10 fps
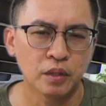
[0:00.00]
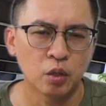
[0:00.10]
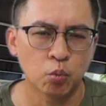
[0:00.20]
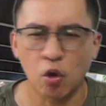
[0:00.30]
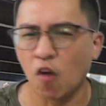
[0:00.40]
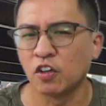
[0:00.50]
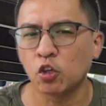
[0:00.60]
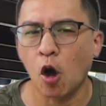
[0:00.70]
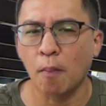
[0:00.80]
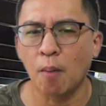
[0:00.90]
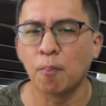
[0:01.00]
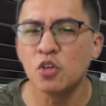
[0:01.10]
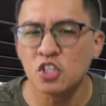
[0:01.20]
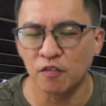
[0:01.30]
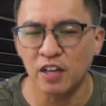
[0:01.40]
We often talk about
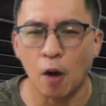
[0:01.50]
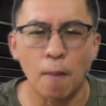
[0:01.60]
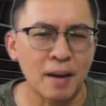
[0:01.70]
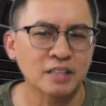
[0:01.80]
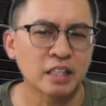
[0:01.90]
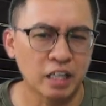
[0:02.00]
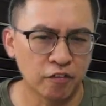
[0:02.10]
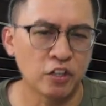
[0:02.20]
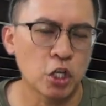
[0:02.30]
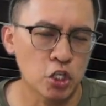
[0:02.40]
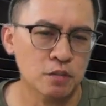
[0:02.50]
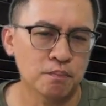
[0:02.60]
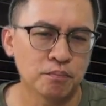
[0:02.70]
preserving our past and heritage.